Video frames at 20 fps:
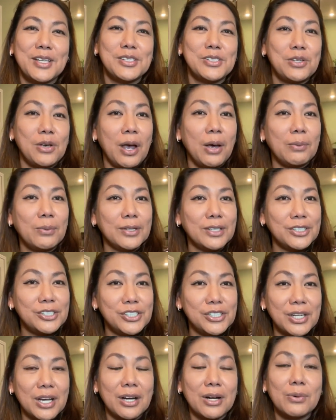So I wanna
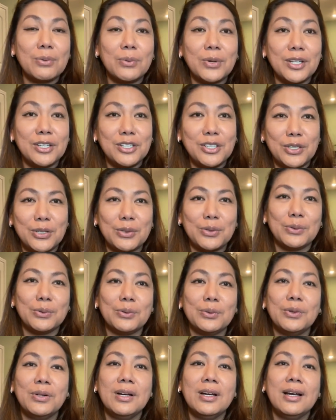share with
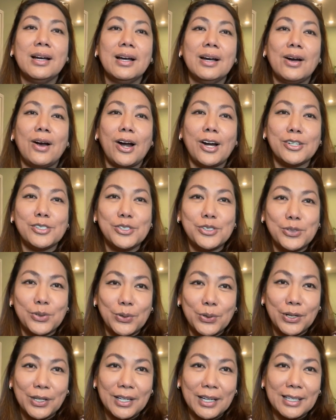you our
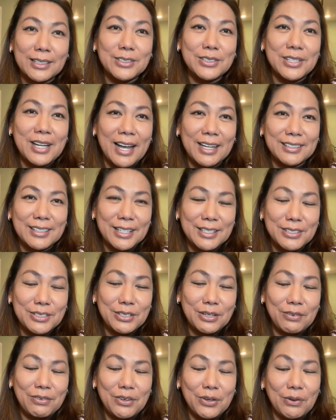journey to that
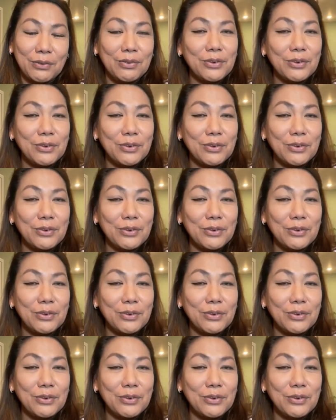interview.